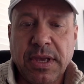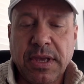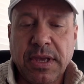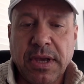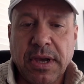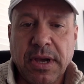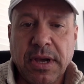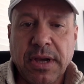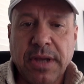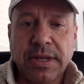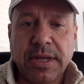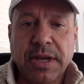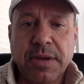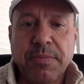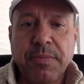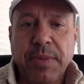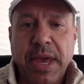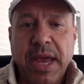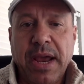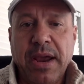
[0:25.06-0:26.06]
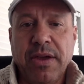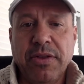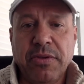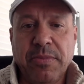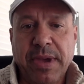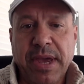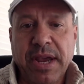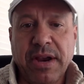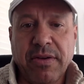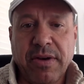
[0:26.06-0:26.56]
uh, compare the
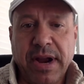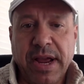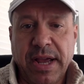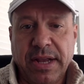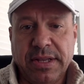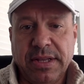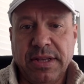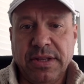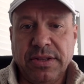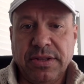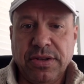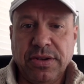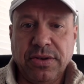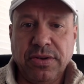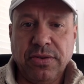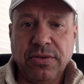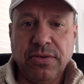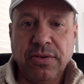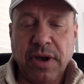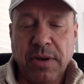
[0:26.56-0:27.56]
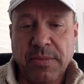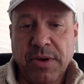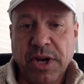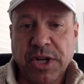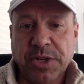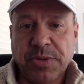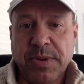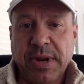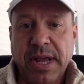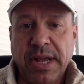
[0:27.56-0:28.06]
Baker Act to a
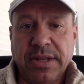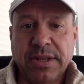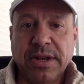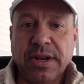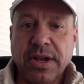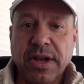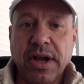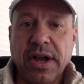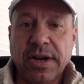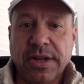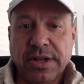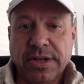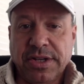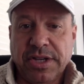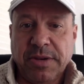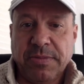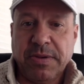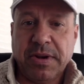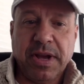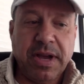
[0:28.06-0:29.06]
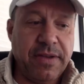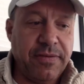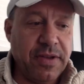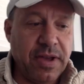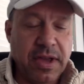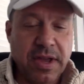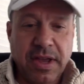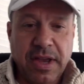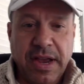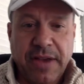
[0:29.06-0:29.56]
Marchman Act and a guardianship, and I've
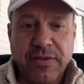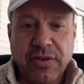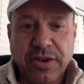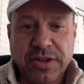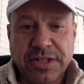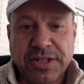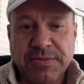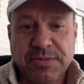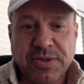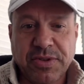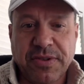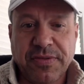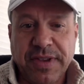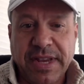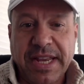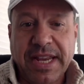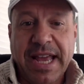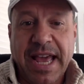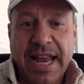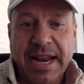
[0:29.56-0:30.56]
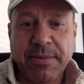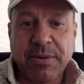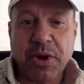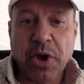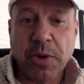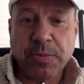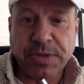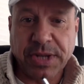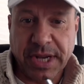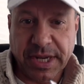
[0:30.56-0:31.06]
I've got some sort of inanimate
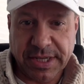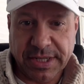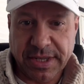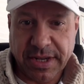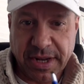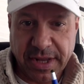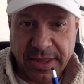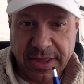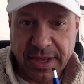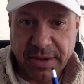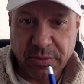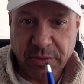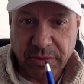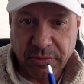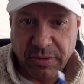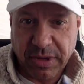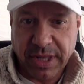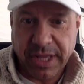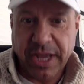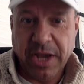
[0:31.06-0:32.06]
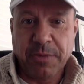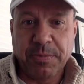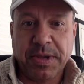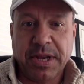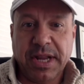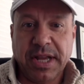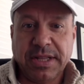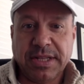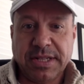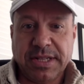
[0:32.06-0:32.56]
objects that I think will really help you
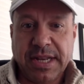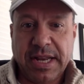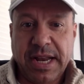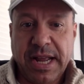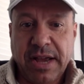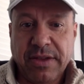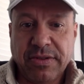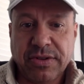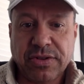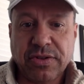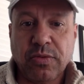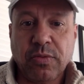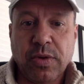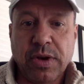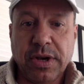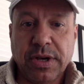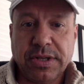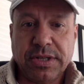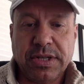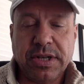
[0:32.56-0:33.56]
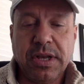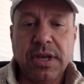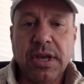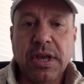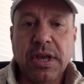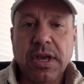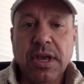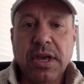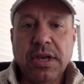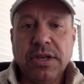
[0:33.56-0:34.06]
to understand how this all works.
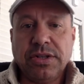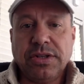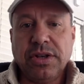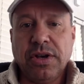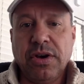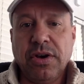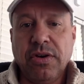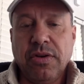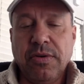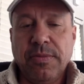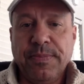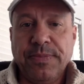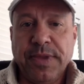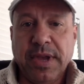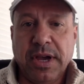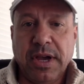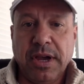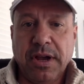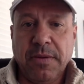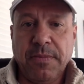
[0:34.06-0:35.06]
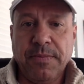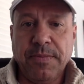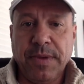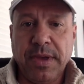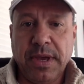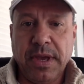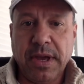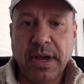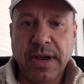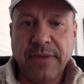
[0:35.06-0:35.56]
So um,
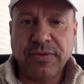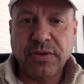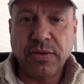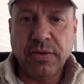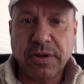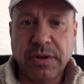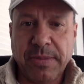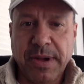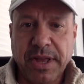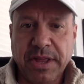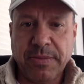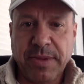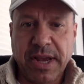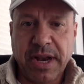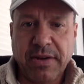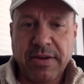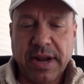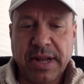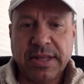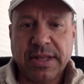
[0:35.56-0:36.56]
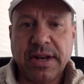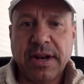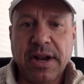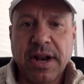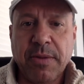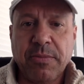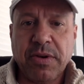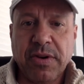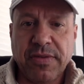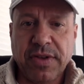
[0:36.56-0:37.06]
I've talked about the Baker Act in a
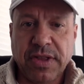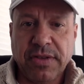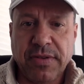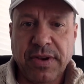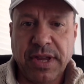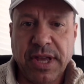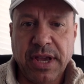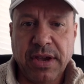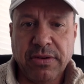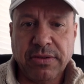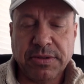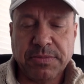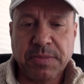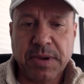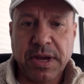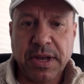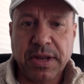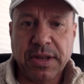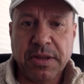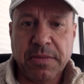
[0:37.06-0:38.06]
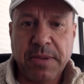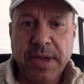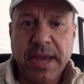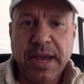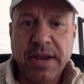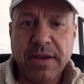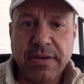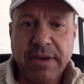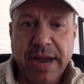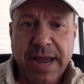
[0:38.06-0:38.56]
number of other videos, but the
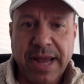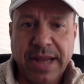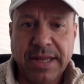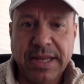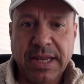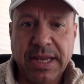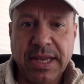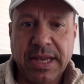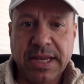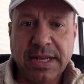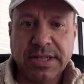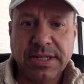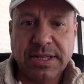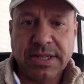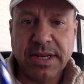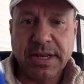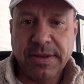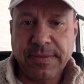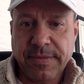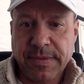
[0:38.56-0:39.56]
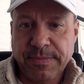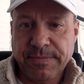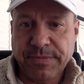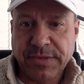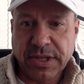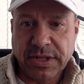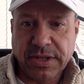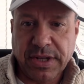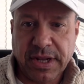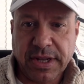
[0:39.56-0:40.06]
Baker Act is
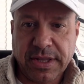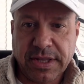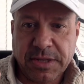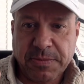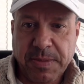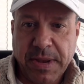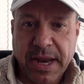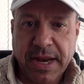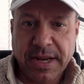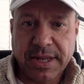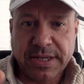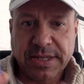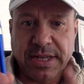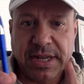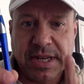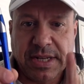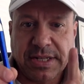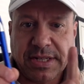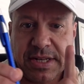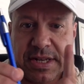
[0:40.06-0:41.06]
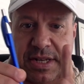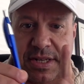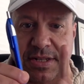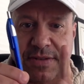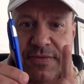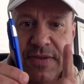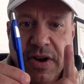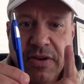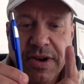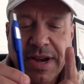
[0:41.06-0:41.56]
just like this pen. It's it's it's
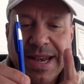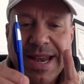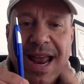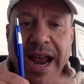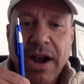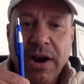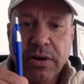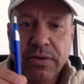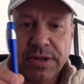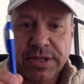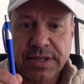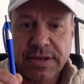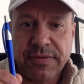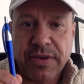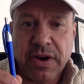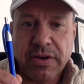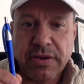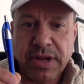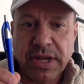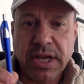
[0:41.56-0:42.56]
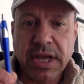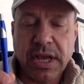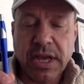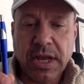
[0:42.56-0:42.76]
very narrow. It's a very